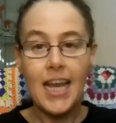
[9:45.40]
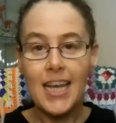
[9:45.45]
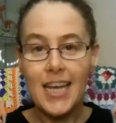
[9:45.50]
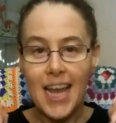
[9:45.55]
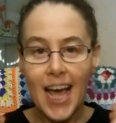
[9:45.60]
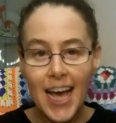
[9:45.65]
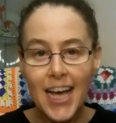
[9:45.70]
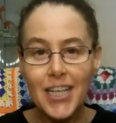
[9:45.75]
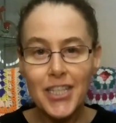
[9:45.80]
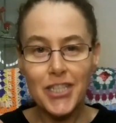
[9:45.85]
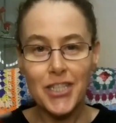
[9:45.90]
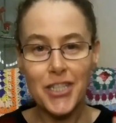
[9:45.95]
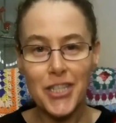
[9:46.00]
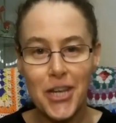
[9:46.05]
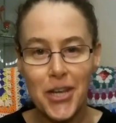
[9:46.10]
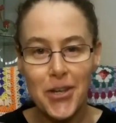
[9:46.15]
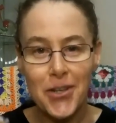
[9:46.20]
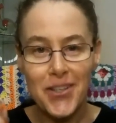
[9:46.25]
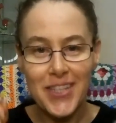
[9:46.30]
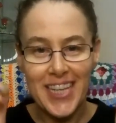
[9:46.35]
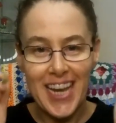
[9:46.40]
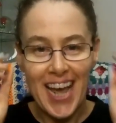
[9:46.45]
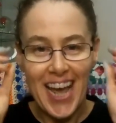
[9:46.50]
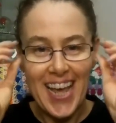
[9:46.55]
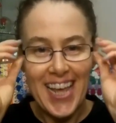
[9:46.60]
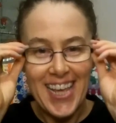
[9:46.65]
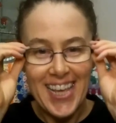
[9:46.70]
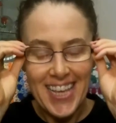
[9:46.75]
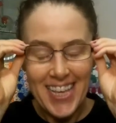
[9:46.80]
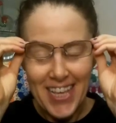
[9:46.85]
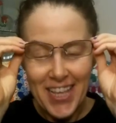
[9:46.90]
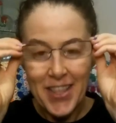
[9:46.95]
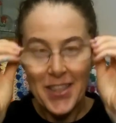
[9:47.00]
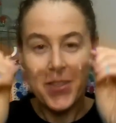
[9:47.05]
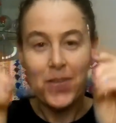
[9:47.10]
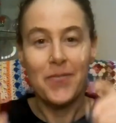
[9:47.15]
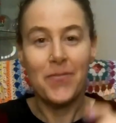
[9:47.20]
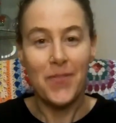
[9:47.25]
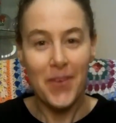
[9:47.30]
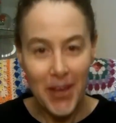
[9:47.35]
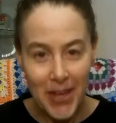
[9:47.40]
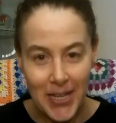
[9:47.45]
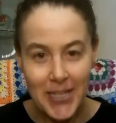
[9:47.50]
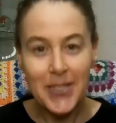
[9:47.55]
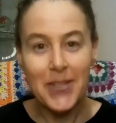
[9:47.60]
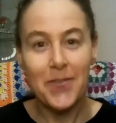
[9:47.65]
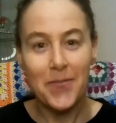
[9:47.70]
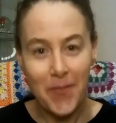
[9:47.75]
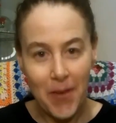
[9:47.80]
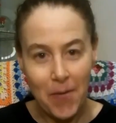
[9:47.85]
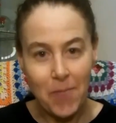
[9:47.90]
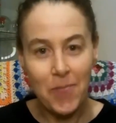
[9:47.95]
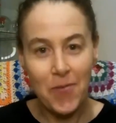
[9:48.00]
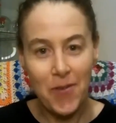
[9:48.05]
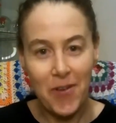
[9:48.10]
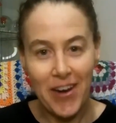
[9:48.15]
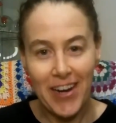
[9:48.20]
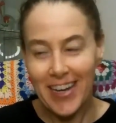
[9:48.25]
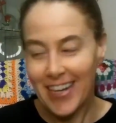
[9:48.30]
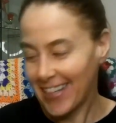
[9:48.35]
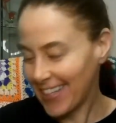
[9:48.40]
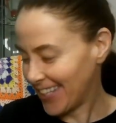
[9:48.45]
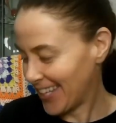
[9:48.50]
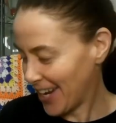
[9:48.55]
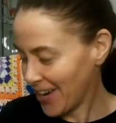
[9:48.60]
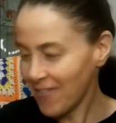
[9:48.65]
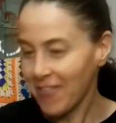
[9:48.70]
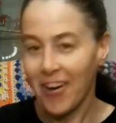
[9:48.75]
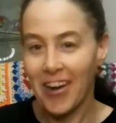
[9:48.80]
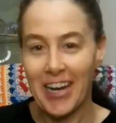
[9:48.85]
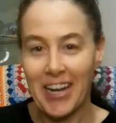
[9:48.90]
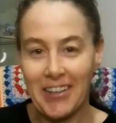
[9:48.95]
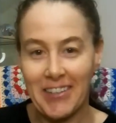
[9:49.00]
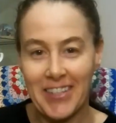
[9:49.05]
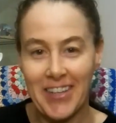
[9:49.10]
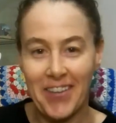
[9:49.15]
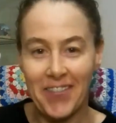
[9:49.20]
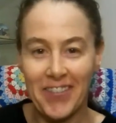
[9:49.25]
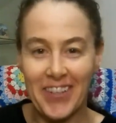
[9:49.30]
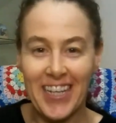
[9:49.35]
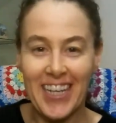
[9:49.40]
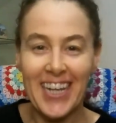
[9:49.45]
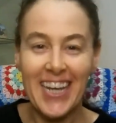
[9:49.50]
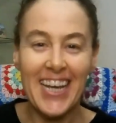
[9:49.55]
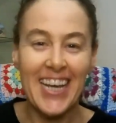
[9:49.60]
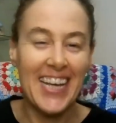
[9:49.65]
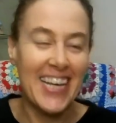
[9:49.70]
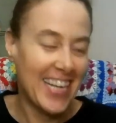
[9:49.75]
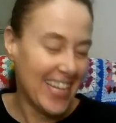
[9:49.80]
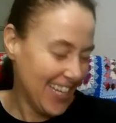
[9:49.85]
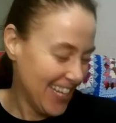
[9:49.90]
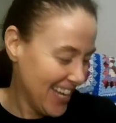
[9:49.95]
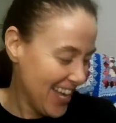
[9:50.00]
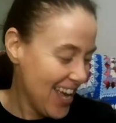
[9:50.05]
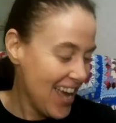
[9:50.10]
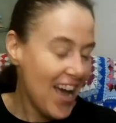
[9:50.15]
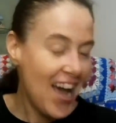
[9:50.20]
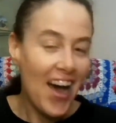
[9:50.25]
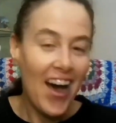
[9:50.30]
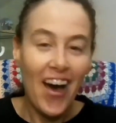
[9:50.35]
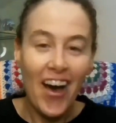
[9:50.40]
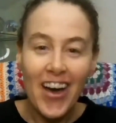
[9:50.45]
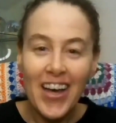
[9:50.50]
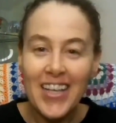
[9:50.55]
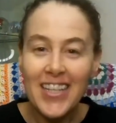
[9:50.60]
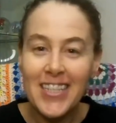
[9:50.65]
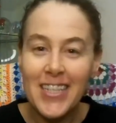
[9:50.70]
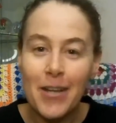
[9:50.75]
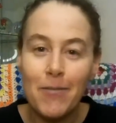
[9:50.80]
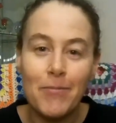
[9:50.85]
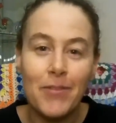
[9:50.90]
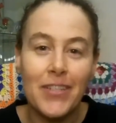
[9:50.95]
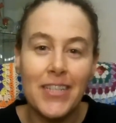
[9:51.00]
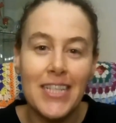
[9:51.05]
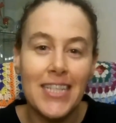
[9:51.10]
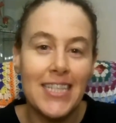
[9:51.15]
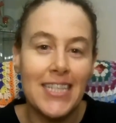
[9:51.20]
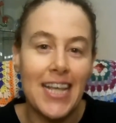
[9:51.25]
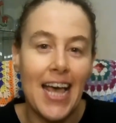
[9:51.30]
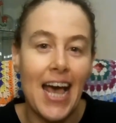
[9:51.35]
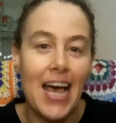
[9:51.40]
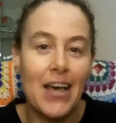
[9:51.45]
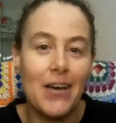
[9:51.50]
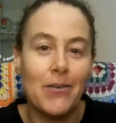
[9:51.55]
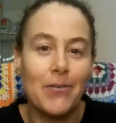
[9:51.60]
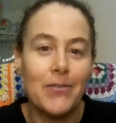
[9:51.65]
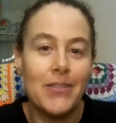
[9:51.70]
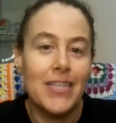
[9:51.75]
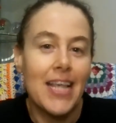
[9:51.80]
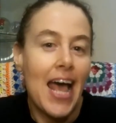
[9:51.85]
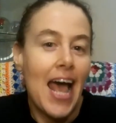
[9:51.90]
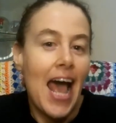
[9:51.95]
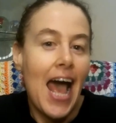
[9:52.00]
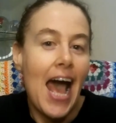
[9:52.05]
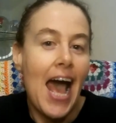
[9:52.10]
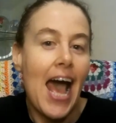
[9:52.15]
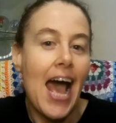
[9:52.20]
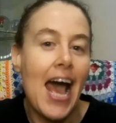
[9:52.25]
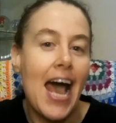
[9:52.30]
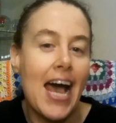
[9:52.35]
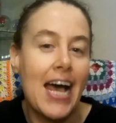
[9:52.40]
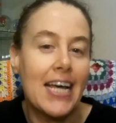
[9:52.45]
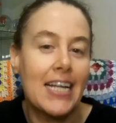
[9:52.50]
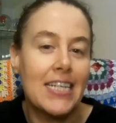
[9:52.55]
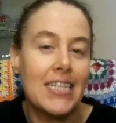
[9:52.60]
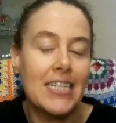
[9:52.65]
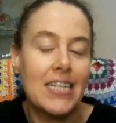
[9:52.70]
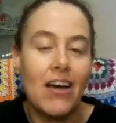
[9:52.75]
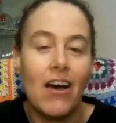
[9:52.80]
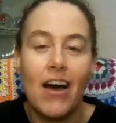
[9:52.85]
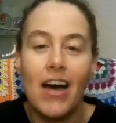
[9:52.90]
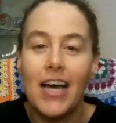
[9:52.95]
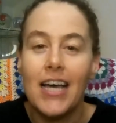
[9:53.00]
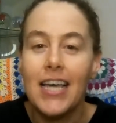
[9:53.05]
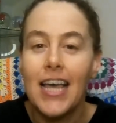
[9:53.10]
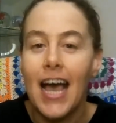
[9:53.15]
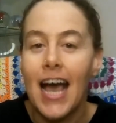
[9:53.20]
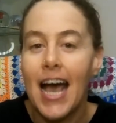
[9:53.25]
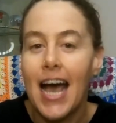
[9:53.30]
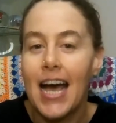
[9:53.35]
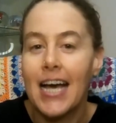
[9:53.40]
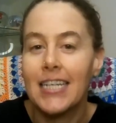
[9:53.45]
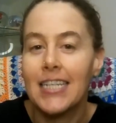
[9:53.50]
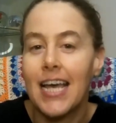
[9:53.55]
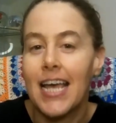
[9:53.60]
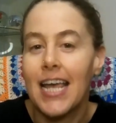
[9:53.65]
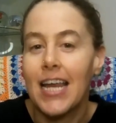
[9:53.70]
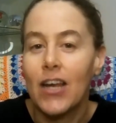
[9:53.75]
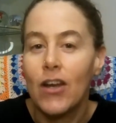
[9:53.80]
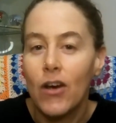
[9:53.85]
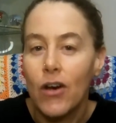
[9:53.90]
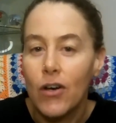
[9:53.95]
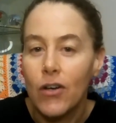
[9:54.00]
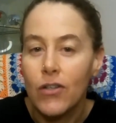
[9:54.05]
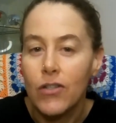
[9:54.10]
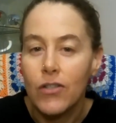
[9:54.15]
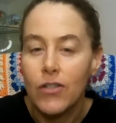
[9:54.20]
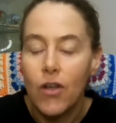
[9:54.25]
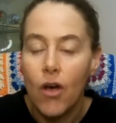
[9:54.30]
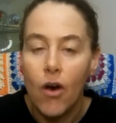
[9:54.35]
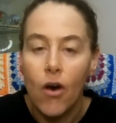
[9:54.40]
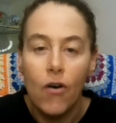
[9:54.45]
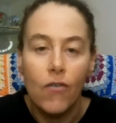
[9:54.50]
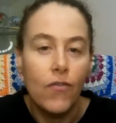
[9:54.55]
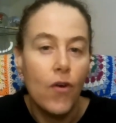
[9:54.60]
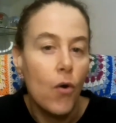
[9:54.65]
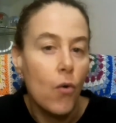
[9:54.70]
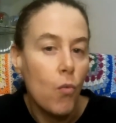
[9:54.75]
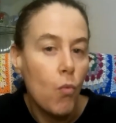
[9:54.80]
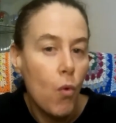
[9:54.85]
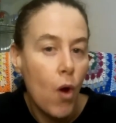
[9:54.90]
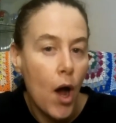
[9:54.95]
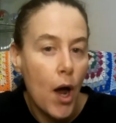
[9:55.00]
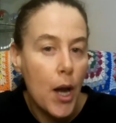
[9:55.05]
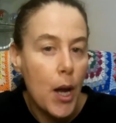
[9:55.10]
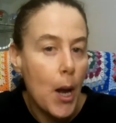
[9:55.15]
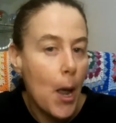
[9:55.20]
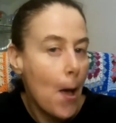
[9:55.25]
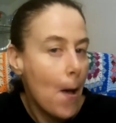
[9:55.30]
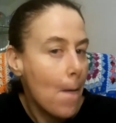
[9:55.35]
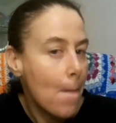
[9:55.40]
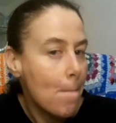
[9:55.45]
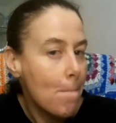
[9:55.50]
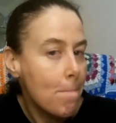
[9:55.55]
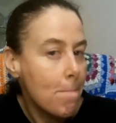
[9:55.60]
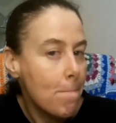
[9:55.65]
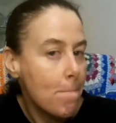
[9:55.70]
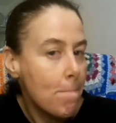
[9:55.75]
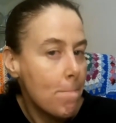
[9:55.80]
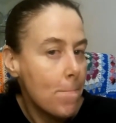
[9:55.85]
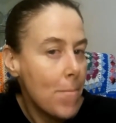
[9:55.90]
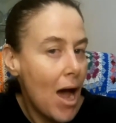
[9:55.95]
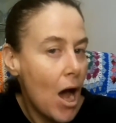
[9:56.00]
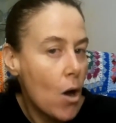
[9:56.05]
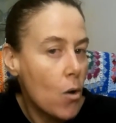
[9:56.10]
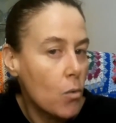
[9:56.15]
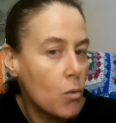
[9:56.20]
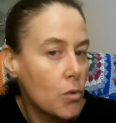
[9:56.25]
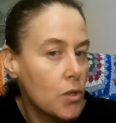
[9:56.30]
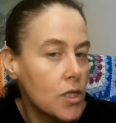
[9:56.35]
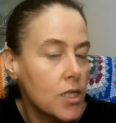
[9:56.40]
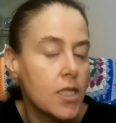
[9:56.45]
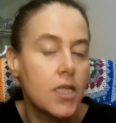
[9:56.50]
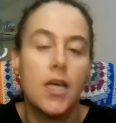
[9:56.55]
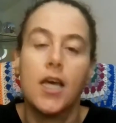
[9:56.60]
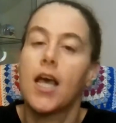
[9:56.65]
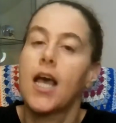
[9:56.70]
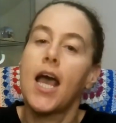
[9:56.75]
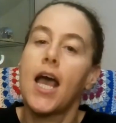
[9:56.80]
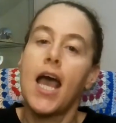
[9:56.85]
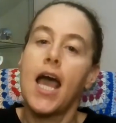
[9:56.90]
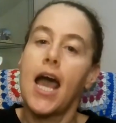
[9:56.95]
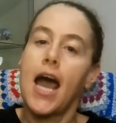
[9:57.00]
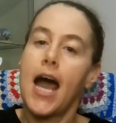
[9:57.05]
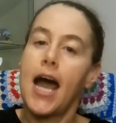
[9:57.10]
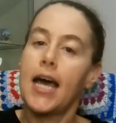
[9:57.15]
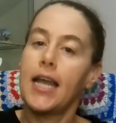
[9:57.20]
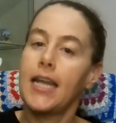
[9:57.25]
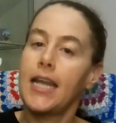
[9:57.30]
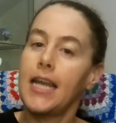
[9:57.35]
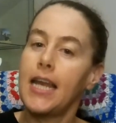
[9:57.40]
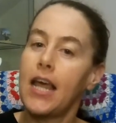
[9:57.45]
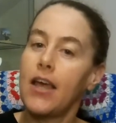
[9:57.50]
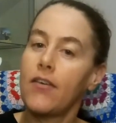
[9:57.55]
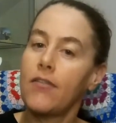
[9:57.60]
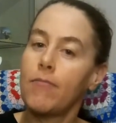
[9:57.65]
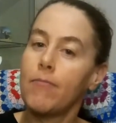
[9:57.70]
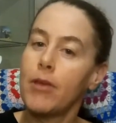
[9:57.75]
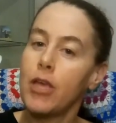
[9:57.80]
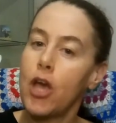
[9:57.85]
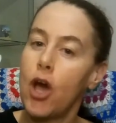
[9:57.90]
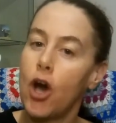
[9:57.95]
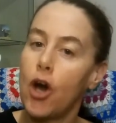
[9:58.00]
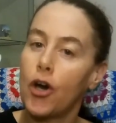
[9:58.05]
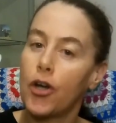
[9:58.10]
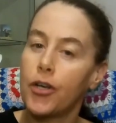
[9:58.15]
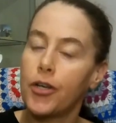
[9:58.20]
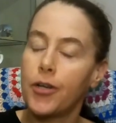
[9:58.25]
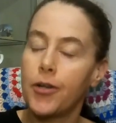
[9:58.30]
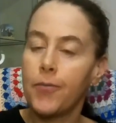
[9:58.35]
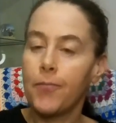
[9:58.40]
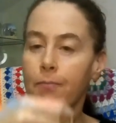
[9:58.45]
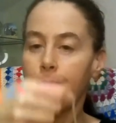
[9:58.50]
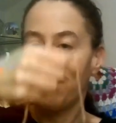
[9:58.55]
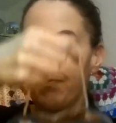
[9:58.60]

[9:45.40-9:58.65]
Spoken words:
last Tuesday, the 1st of February, get it right now, Stephanie, I stepped on the scales and I had a loss of 1 pound and it left me on